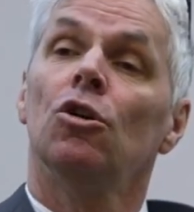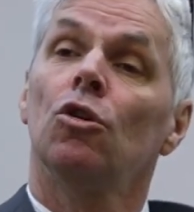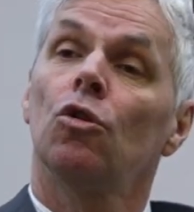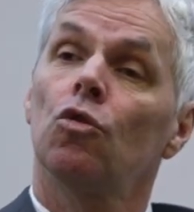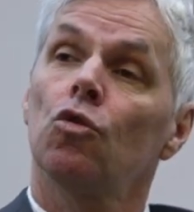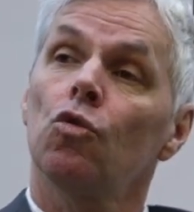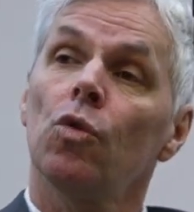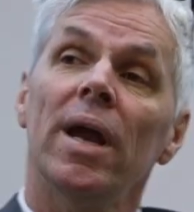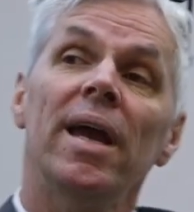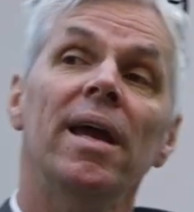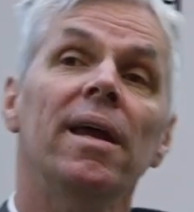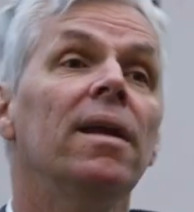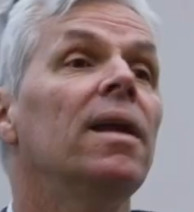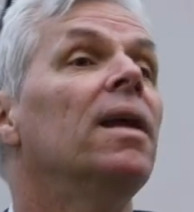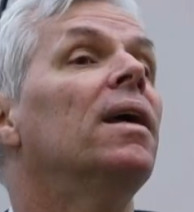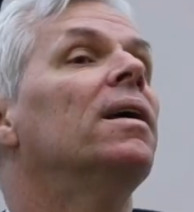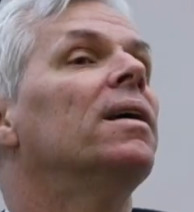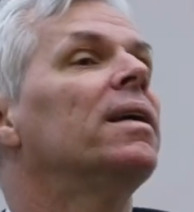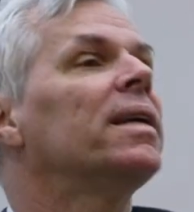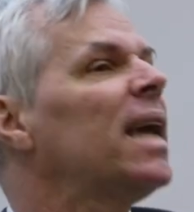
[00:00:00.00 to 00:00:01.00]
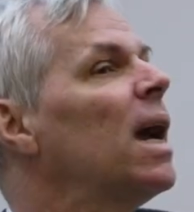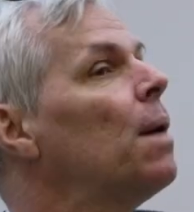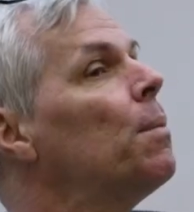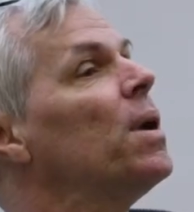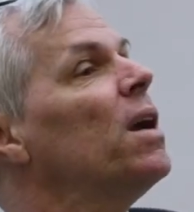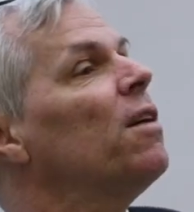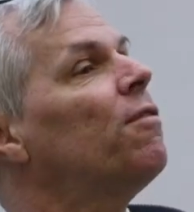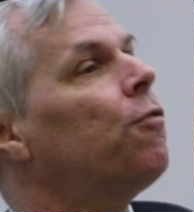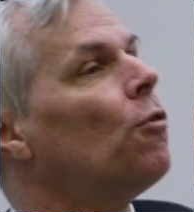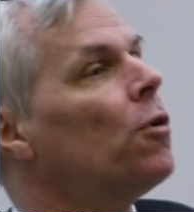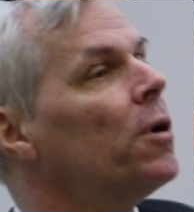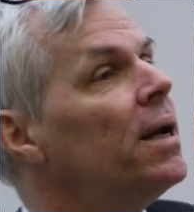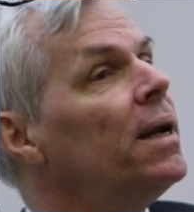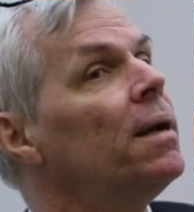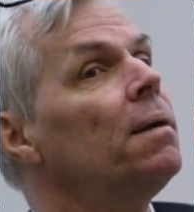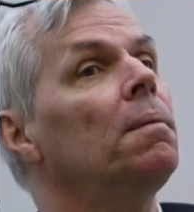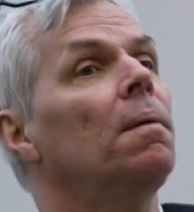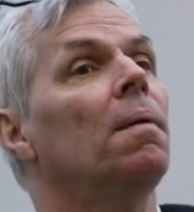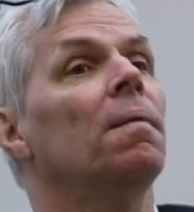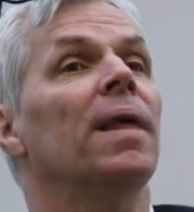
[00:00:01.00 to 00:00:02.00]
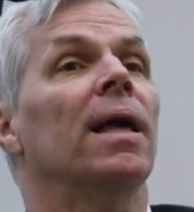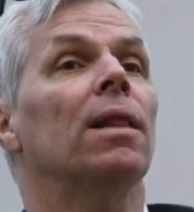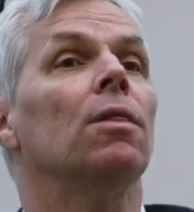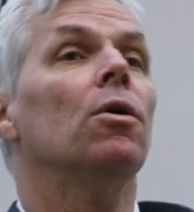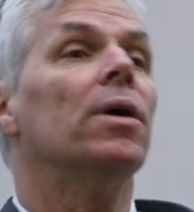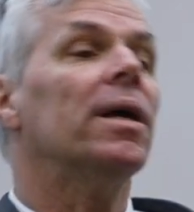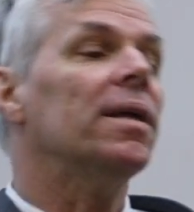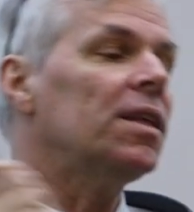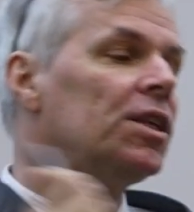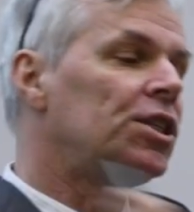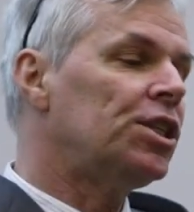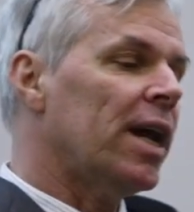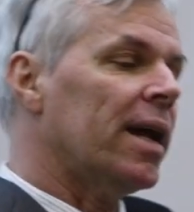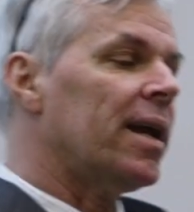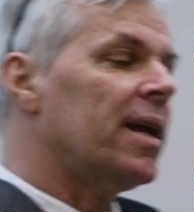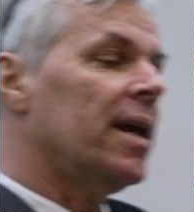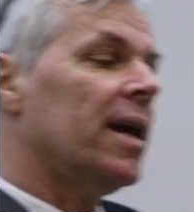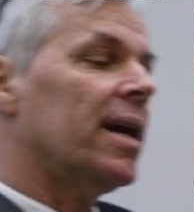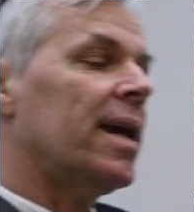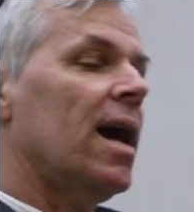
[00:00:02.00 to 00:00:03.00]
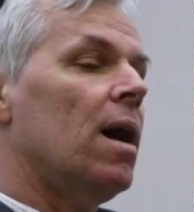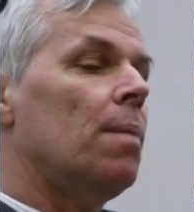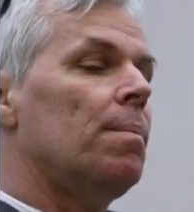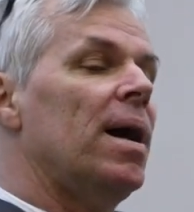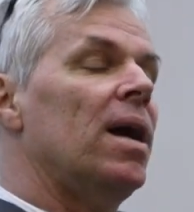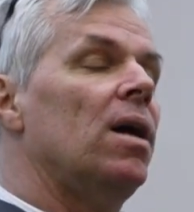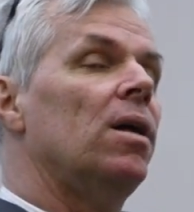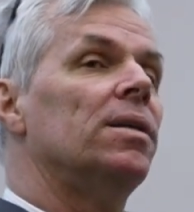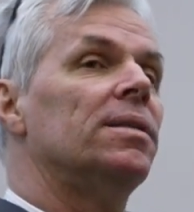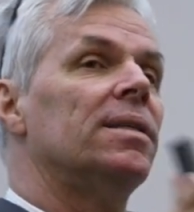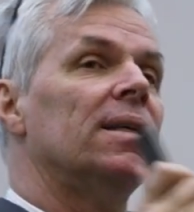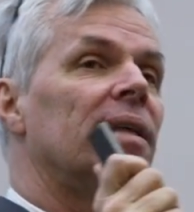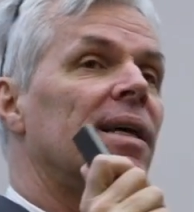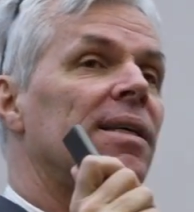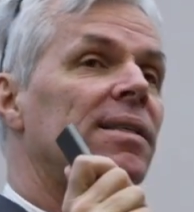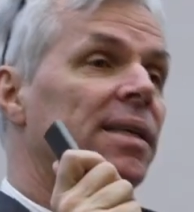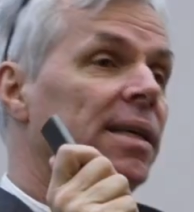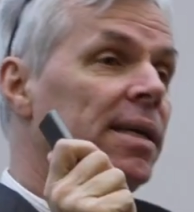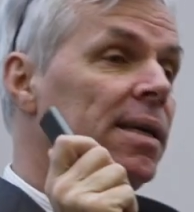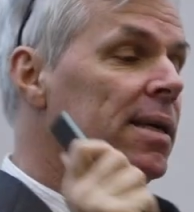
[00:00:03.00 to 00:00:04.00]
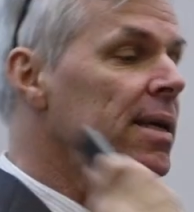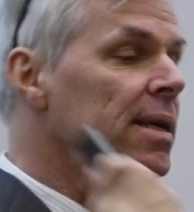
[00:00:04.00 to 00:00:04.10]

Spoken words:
Great. Can we afford it? They look at the checking account balance and they see,